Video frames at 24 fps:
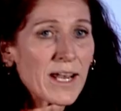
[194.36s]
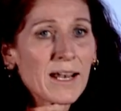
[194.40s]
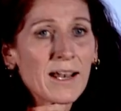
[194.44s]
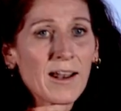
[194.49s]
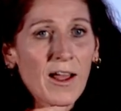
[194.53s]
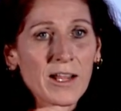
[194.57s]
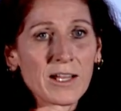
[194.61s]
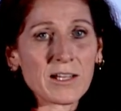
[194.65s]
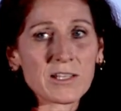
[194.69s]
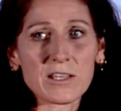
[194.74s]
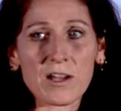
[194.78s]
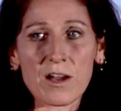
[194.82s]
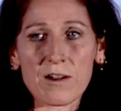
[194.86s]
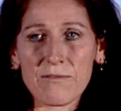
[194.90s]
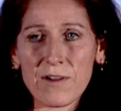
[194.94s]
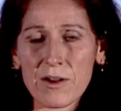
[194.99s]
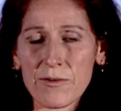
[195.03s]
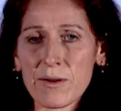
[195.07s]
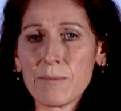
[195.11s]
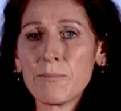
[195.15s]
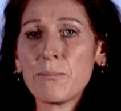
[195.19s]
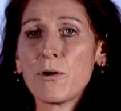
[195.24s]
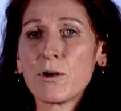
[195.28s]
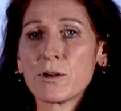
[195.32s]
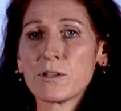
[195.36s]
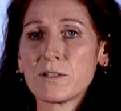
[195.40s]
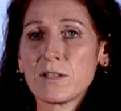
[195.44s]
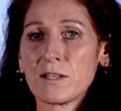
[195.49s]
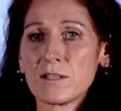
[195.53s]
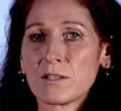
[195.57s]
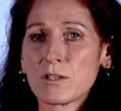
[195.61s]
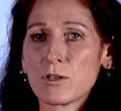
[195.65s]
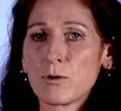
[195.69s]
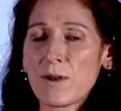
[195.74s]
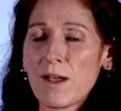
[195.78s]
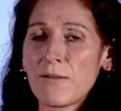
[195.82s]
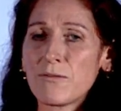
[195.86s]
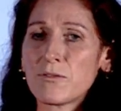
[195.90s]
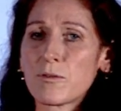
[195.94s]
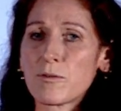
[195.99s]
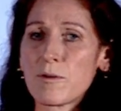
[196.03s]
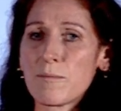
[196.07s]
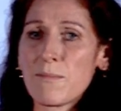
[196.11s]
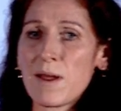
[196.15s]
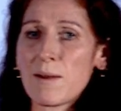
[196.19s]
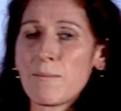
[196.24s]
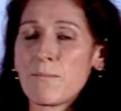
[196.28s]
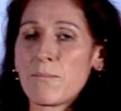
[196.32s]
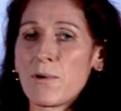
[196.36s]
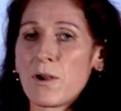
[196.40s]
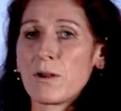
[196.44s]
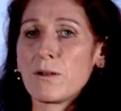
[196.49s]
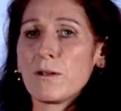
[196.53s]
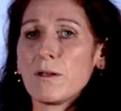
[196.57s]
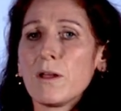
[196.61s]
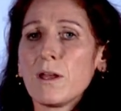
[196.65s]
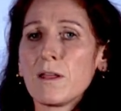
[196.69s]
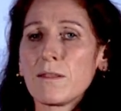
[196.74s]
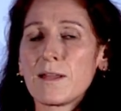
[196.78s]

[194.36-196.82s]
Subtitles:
lines are very important. So we have to remember